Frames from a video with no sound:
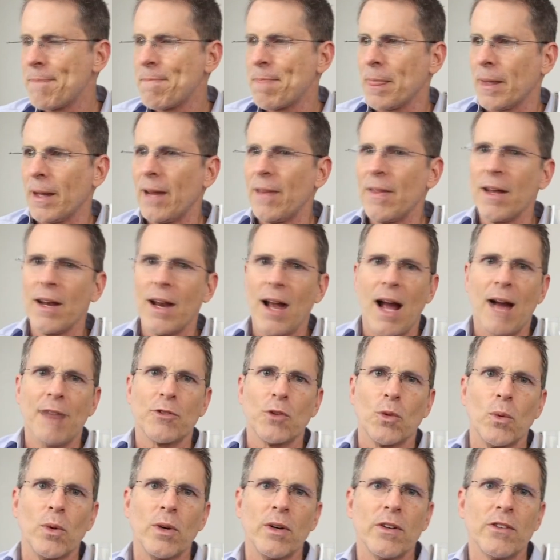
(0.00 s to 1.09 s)
And then
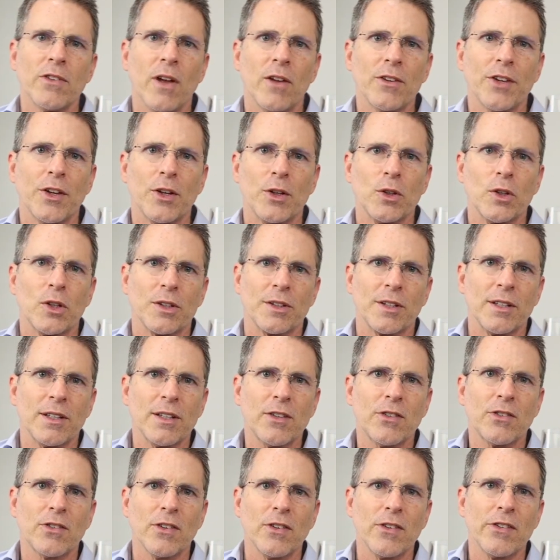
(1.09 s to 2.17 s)
afterwards, I'll take a look at the
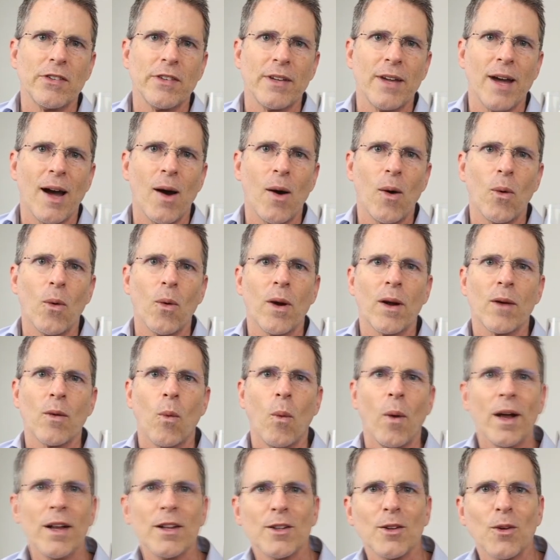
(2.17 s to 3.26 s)
list and see how
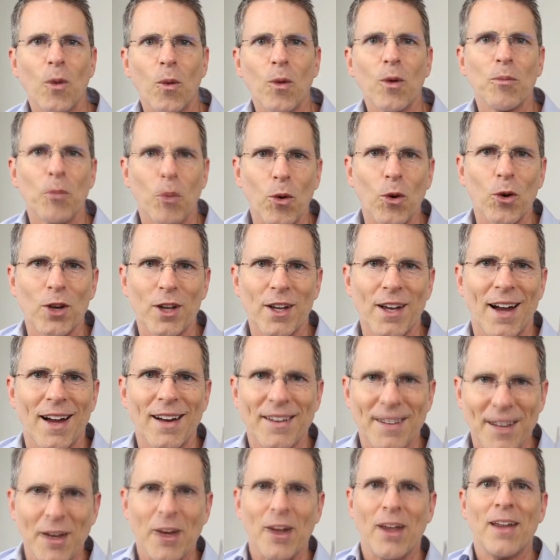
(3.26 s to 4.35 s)
well or poorly I
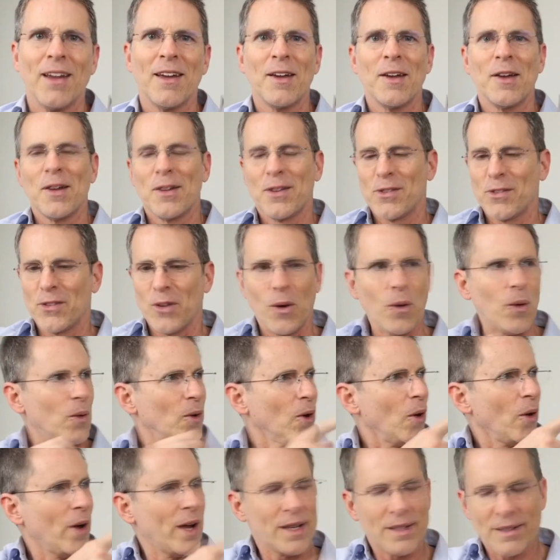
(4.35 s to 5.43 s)
did. So
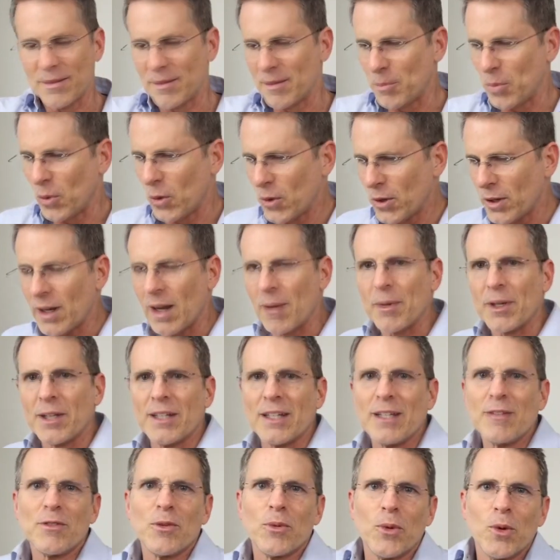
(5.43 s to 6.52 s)
go ahead and pour. I'm going to
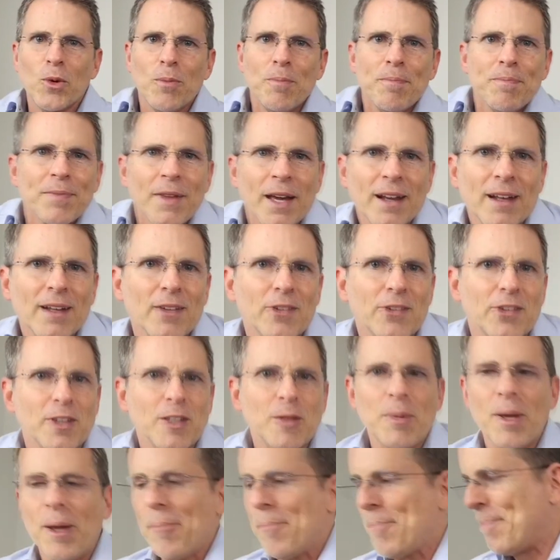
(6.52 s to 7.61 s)
leave the room, and I'll see you
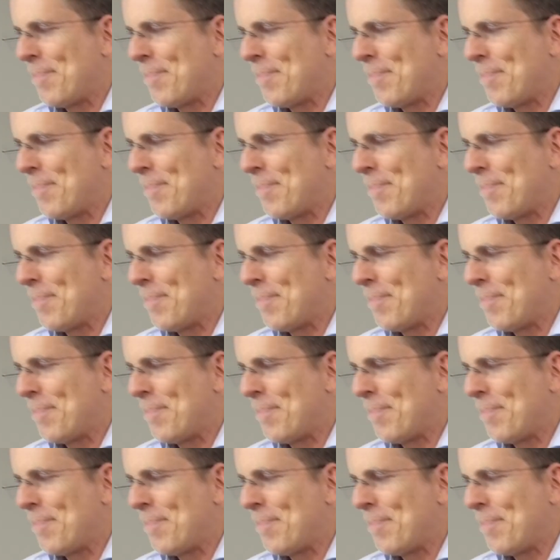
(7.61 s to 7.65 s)
in a bit.